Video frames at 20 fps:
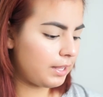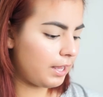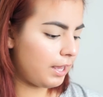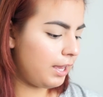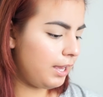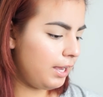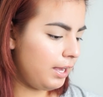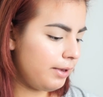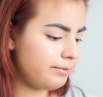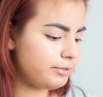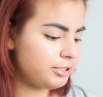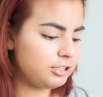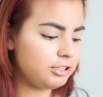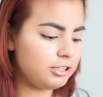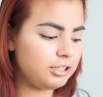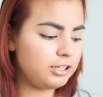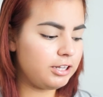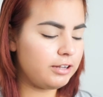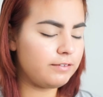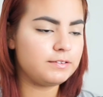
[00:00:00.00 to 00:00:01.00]
I
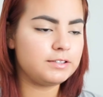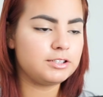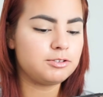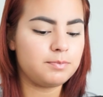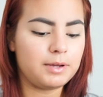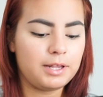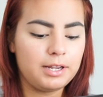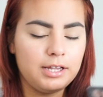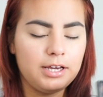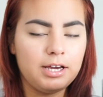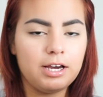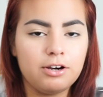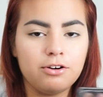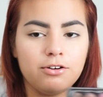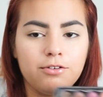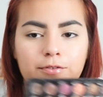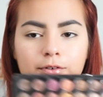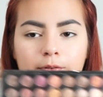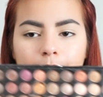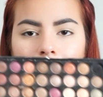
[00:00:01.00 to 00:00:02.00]
absolutely love this palette. I got it from